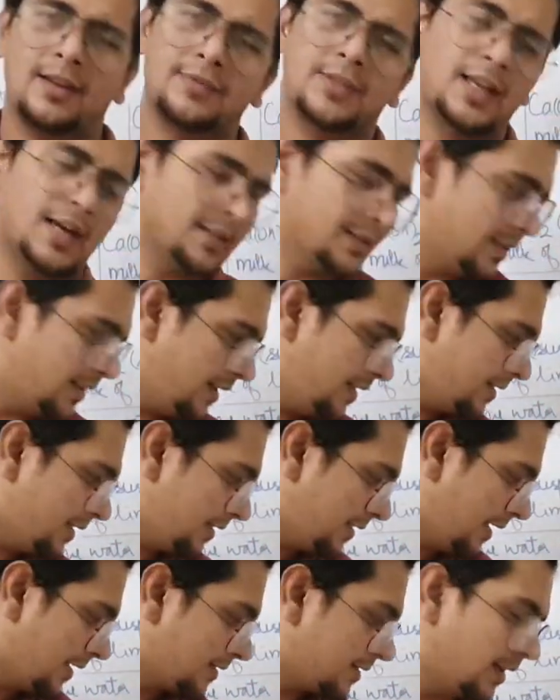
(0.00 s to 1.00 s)
If they ask the
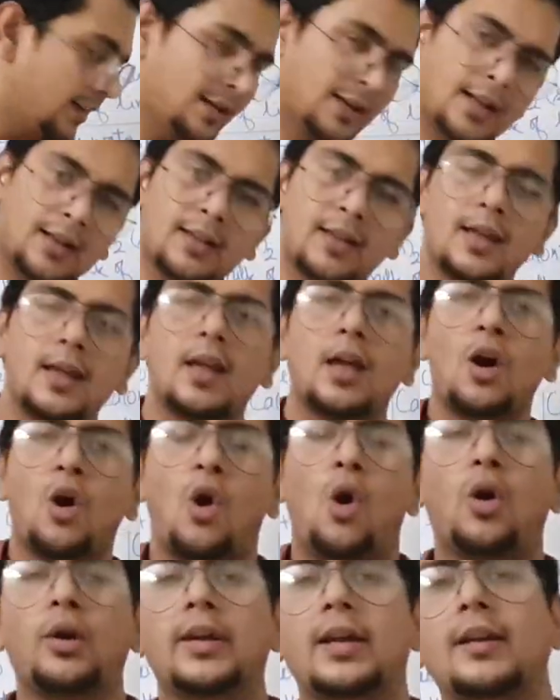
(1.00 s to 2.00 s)
reason, that's the trick.
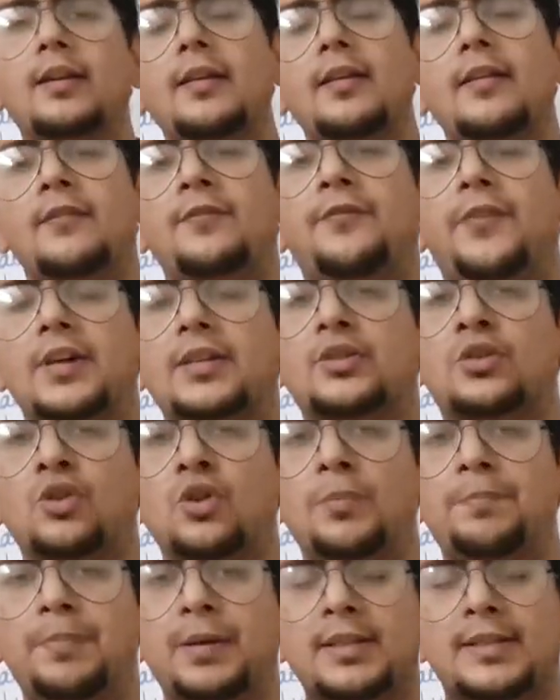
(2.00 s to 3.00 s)
Order, first
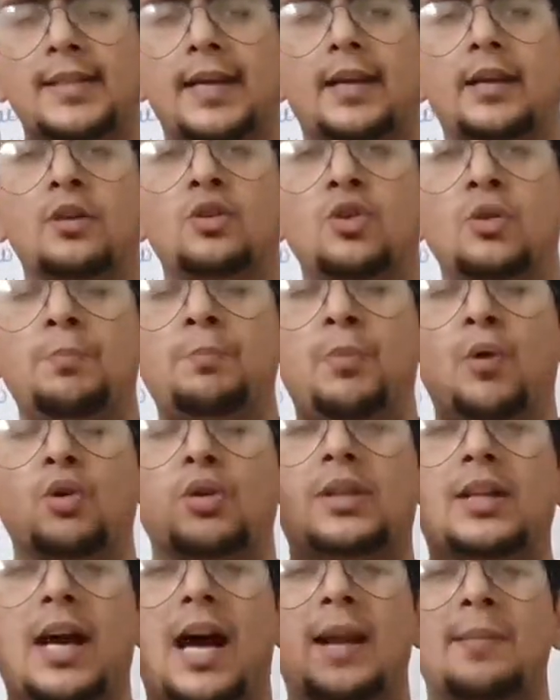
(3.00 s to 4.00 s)
group, second group,
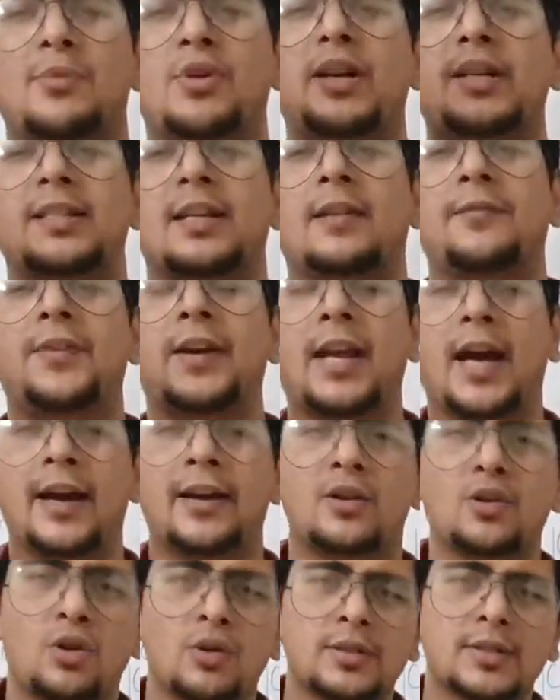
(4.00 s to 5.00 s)
both. Carbonate, sulfate,
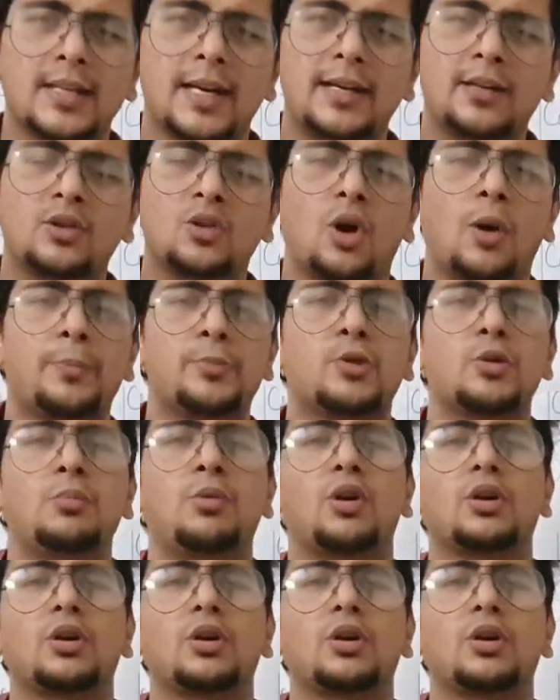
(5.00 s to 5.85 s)
hydroxide, top to bottom.